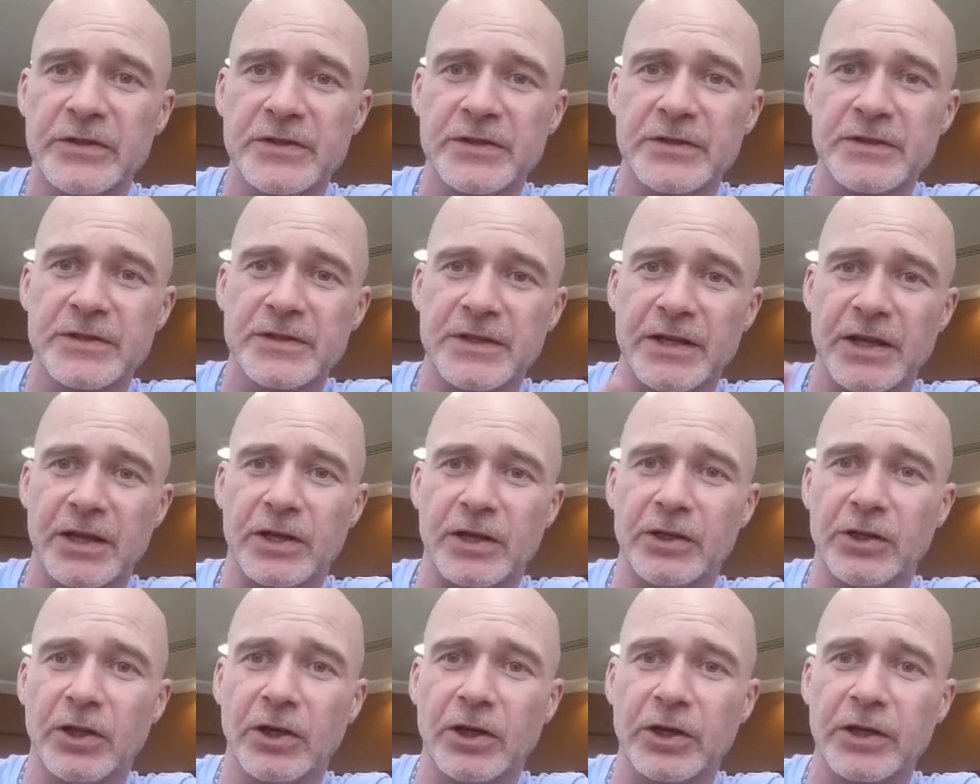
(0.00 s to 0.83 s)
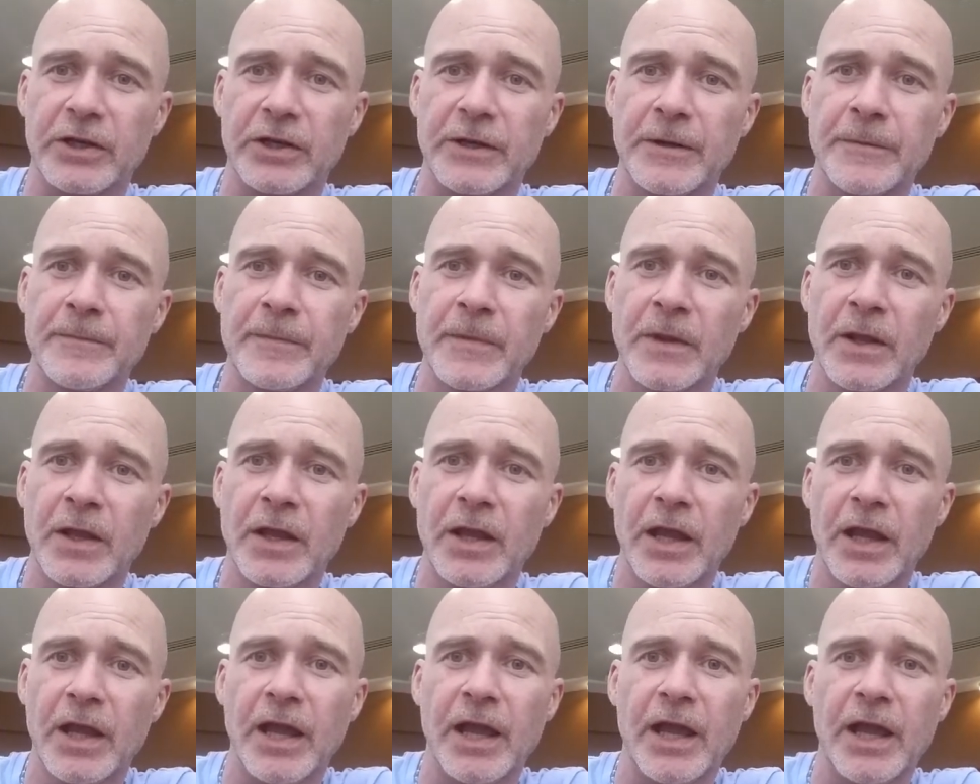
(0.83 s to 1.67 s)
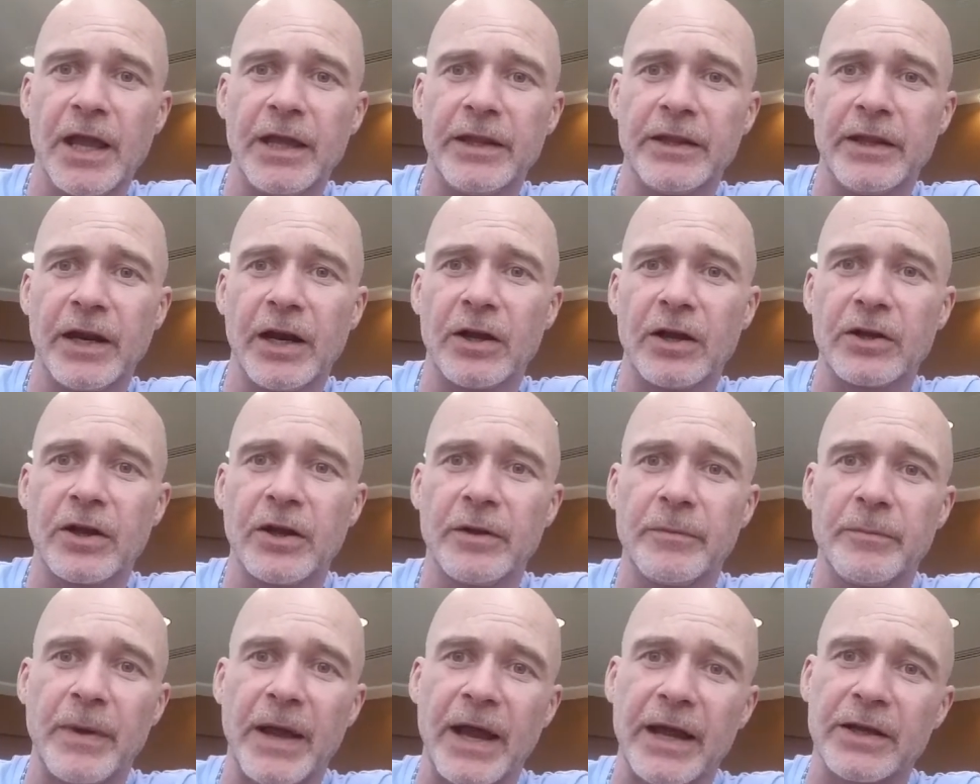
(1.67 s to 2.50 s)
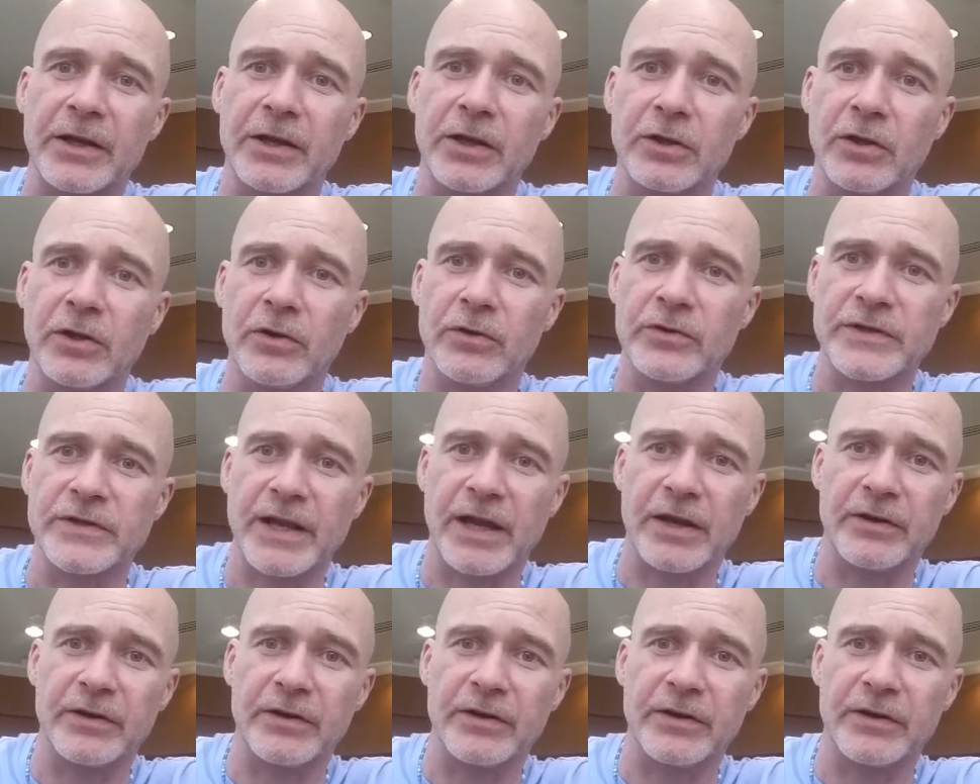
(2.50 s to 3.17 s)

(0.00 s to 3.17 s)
Let's take a look, and then I'll cut back and close